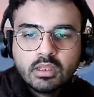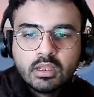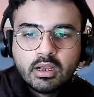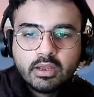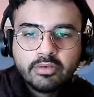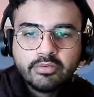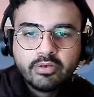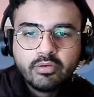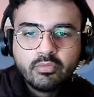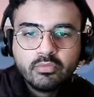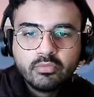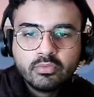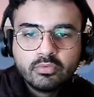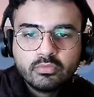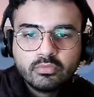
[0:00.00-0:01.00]
I really
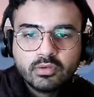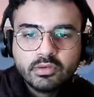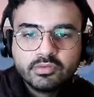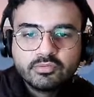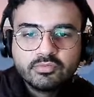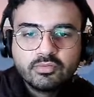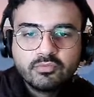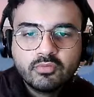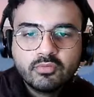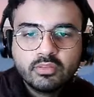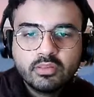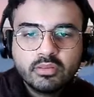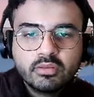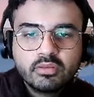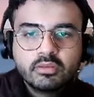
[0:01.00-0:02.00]
don't know. Let's go for
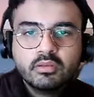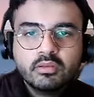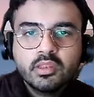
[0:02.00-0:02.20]
this.